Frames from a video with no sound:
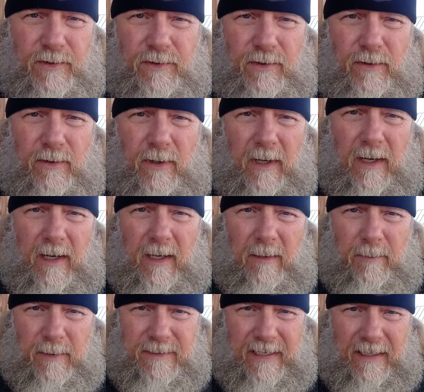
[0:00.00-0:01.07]
to
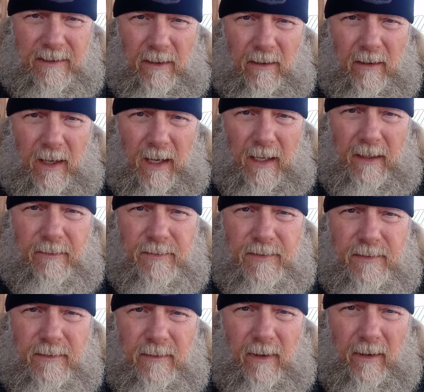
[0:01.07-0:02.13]
protect our
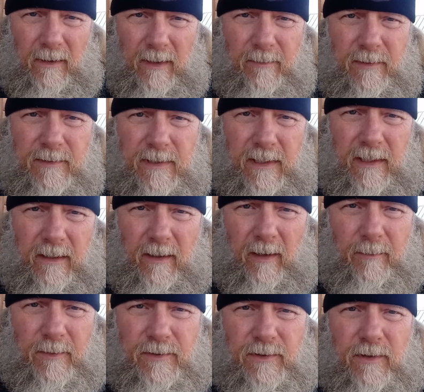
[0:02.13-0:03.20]
lives, our liberty, and our
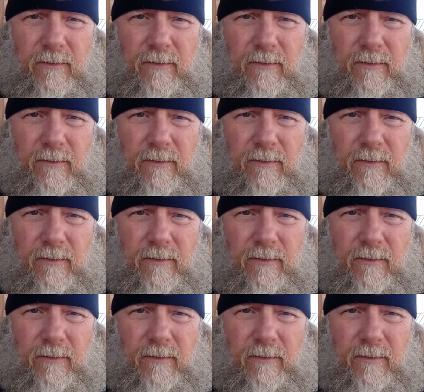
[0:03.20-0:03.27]
pursuit of